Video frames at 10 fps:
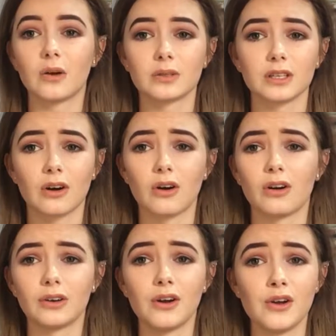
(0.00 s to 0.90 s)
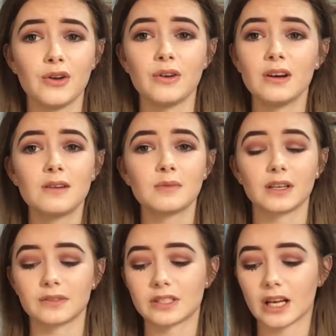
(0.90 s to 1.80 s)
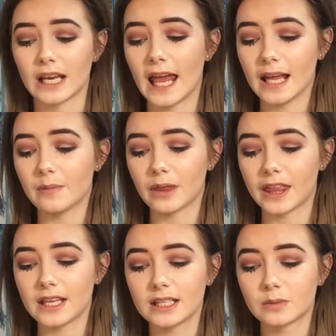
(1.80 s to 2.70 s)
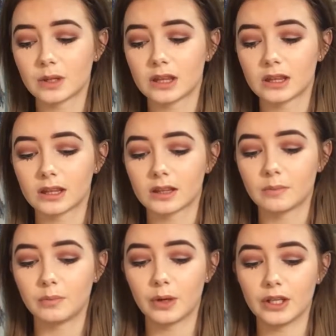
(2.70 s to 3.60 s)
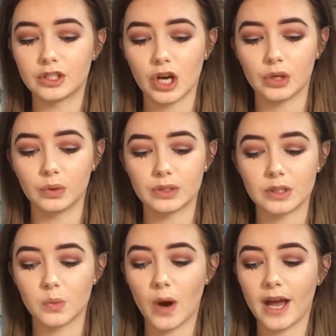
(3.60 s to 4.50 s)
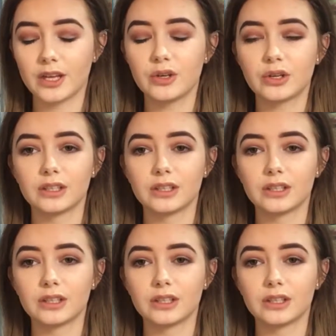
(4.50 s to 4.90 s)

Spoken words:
like, oh no, I'm gonna have to start late. But the thing is with bullet journals is where